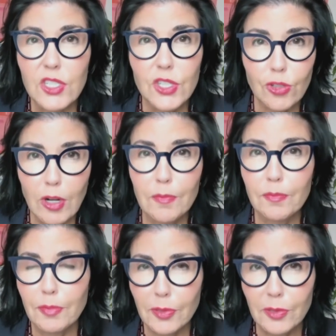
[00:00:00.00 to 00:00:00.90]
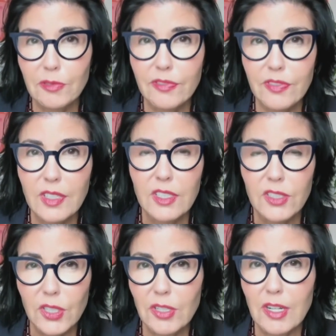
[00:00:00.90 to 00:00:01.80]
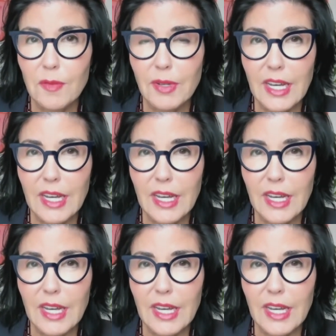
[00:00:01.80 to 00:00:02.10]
Trump-proof Europe,